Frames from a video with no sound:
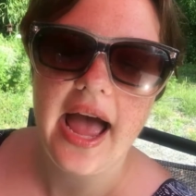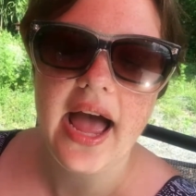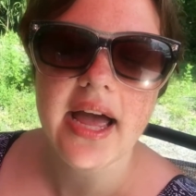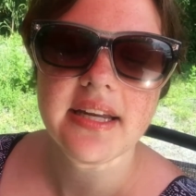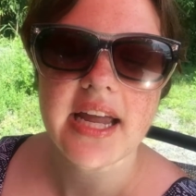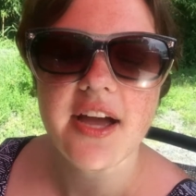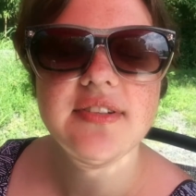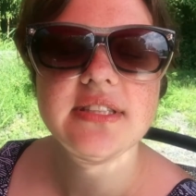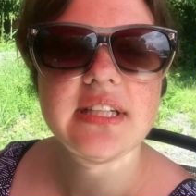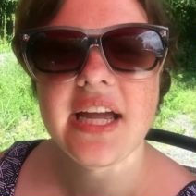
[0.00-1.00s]
And
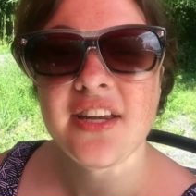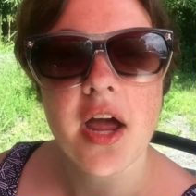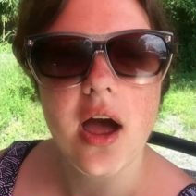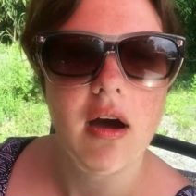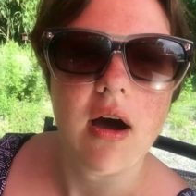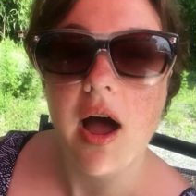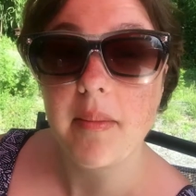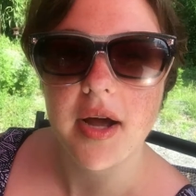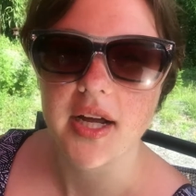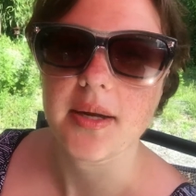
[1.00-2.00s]
Kevin's like, no, I'm
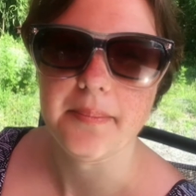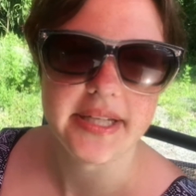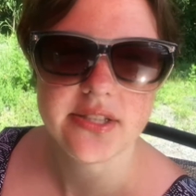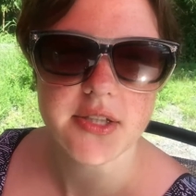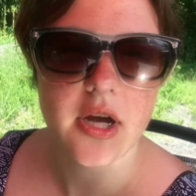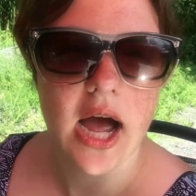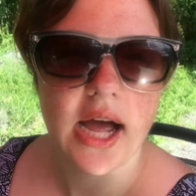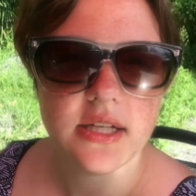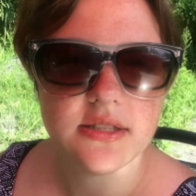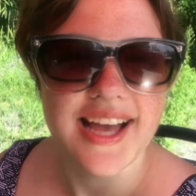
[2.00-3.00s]
not going to miss you
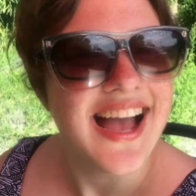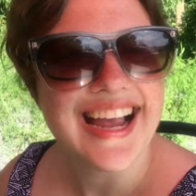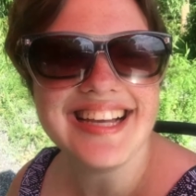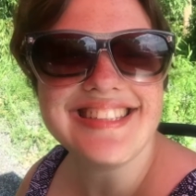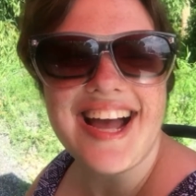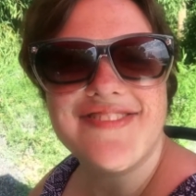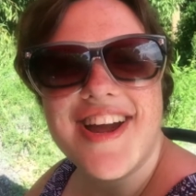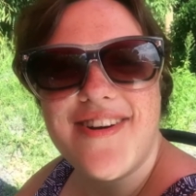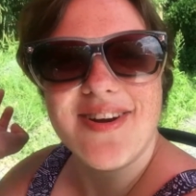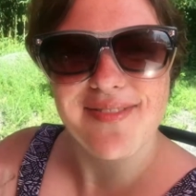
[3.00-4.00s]
guys because I'm
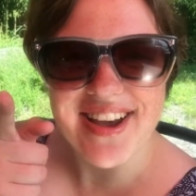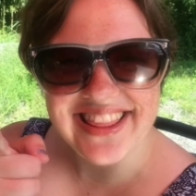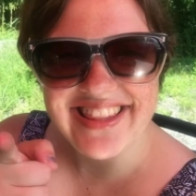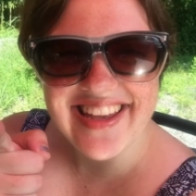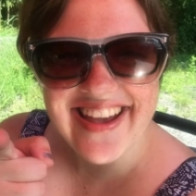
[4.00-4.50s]
going with you.